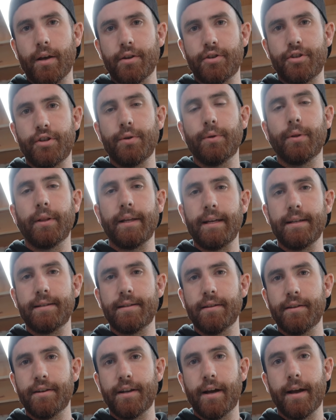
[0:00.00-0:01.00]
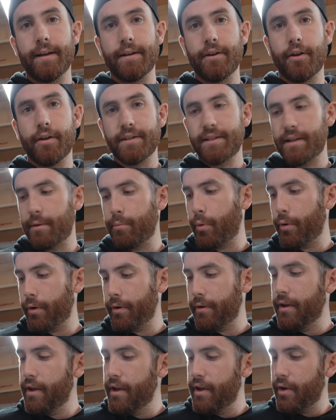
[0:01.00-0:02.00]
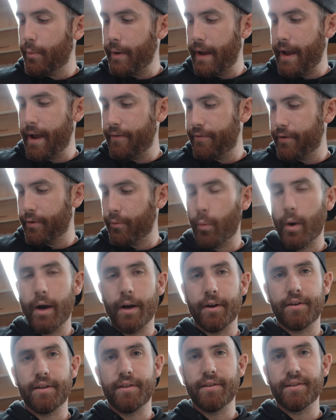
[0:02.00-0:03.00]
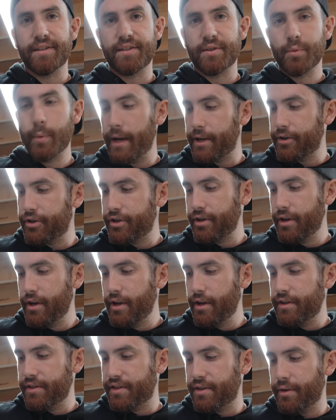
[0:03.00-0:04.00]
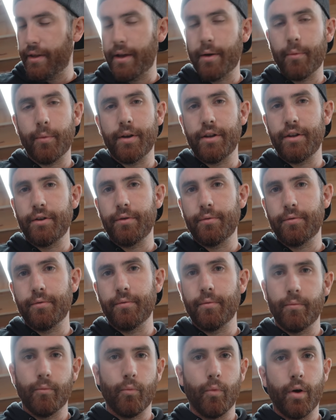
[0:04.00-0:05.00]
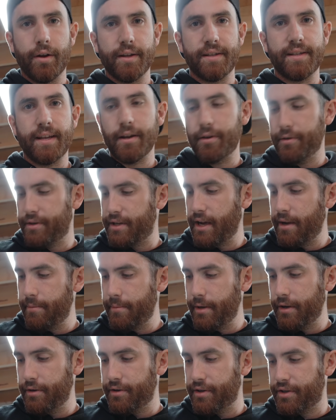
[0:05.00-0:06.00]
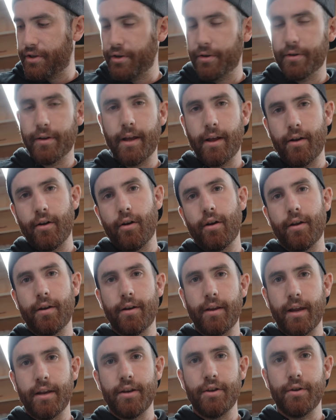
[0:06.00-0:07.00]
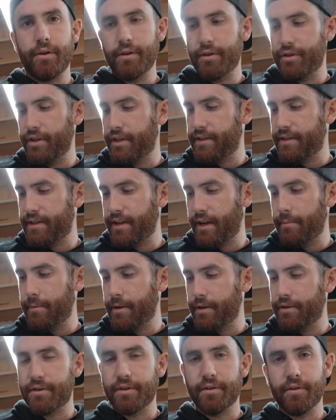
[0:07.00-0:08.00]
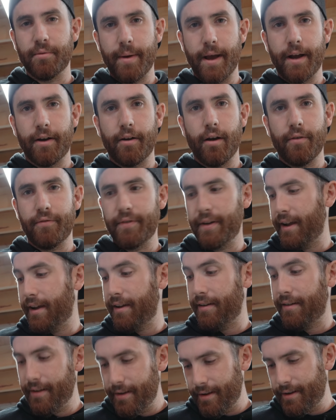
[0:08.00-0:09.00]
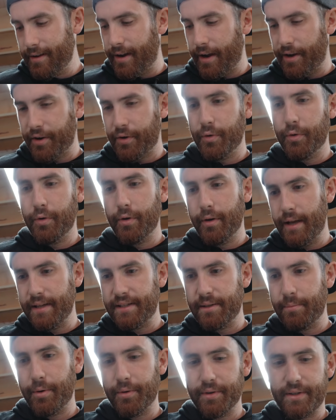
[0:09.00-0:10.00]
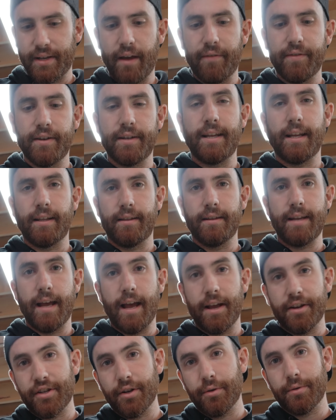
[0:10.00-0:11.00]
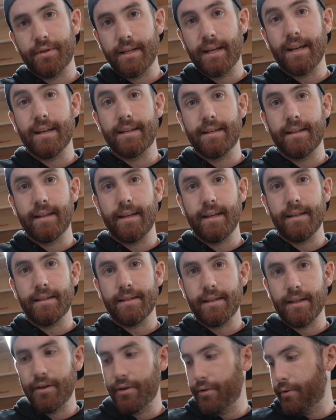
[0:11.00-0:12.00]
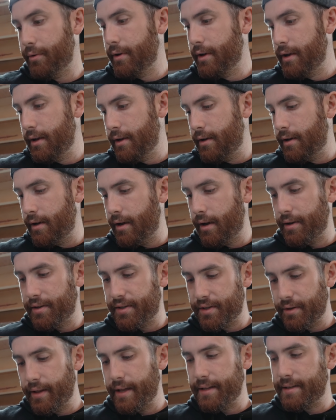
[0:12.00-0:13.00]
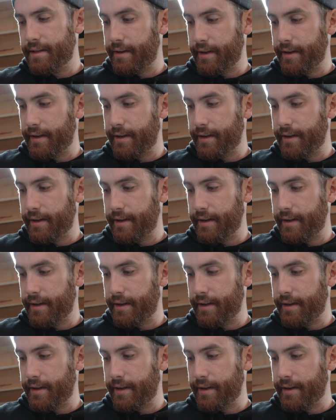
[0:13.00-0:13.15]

2 leads in the diagnostic port. We have it wired to the switch so that when you want to set your timing, you just turn that on and you can adjust the timing and turn it back off again. Kind of cool, as opposed to having to take the dash out to get to the ECU. So that's a